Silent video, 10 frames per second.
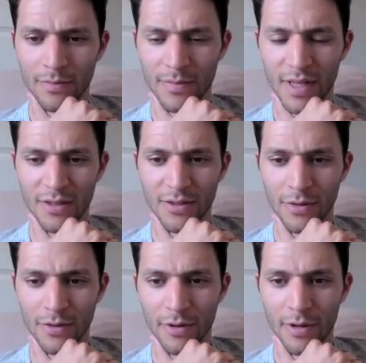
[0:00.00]
That is so
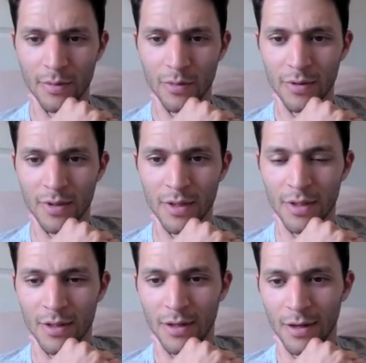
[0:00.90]
incredible.
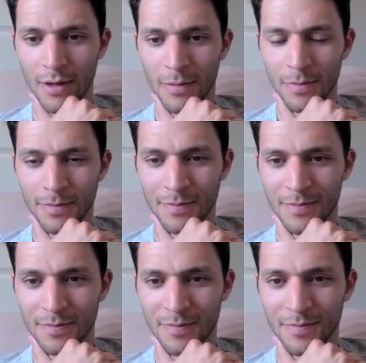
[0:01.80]
Um
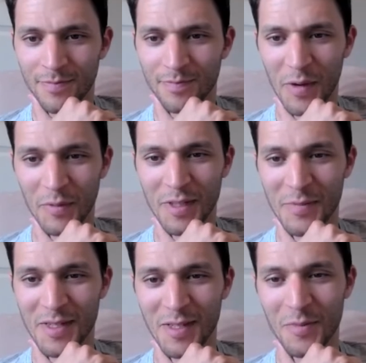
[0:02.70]
that really
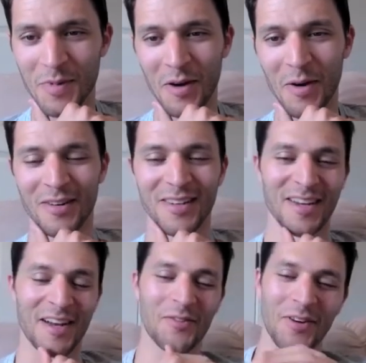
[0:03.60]
speaks to the book. I,
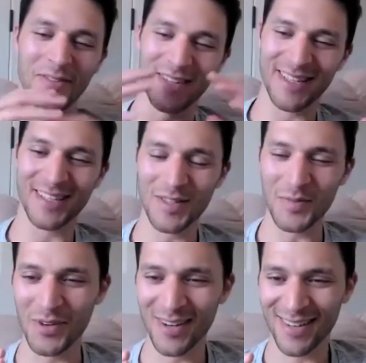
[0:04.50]
I, I want to get into the
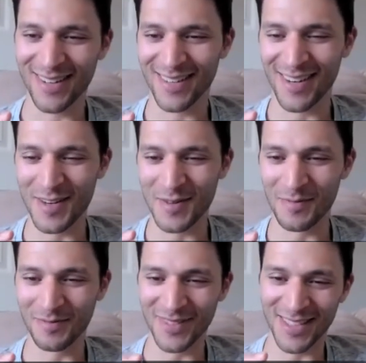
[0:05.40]
book.
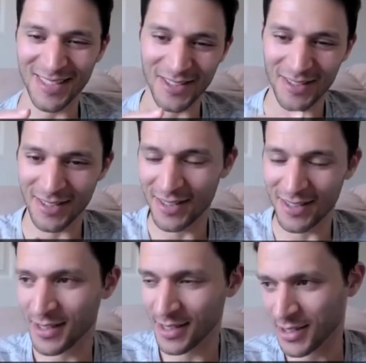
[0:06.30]
Um, this is this,
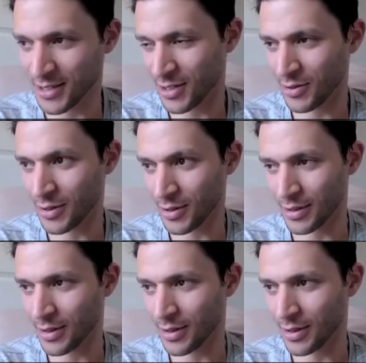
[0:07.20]
this this is so good.